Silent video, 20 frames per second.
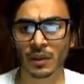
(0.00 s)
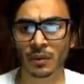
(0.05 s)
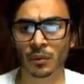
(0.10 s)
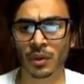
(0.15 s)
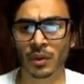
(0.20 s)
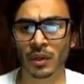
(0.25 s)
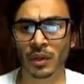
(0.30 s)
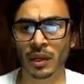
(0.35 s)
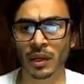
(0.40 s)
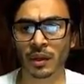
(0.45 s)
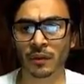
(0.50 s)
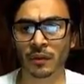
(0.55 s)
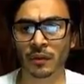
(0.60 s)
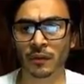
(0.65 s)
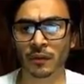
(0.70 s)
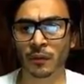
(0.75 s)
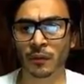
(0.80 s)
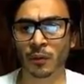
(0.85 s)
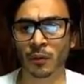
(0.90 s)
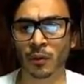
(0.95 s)
We get
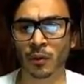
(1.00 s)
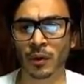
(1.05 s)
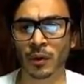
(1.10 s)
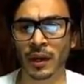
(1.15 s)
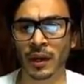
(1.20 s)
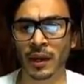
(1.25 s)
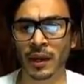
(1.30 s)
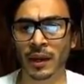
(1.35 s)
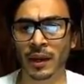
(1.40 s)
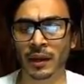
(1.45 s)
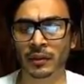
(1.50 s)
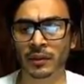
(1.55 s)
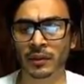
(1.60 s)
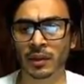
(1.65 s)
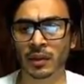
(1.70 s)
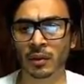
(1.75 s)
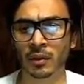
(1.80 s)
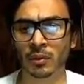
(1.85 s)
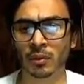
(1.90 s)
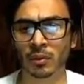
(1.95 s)
4X
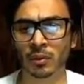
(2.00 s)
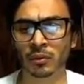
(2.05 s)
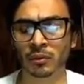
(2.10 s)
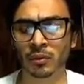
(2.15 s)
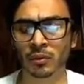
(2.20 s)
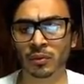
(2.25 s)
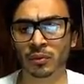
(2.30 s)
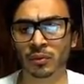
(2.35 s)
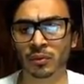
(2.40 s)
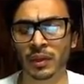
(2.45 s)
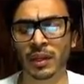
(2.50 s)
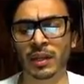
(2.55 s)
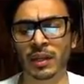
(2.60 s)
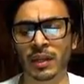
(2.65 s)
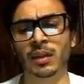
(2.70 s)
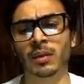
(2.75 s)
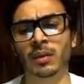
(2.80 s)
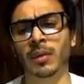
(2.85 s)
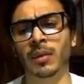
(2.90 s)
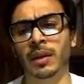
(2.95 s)
equals, what's
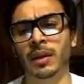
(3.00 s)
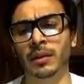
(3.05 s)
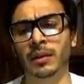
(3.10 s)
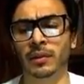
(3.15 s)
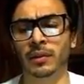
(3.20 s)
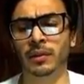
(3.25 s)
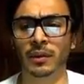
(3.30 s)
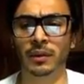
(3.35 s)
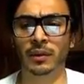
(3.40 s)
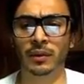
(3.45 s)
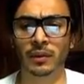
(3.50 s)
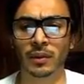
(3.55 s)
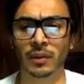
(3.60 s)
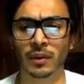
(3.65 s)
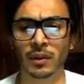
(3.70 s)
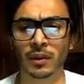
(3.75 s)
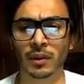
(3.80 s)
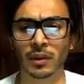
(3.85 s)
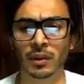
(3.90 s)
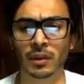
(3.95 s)
180 minus
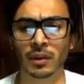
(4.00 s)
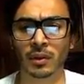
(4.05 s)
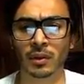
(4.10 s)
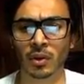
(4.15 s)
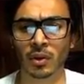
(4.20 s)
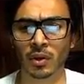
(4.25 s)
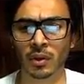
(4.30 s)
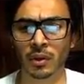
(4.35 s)
16?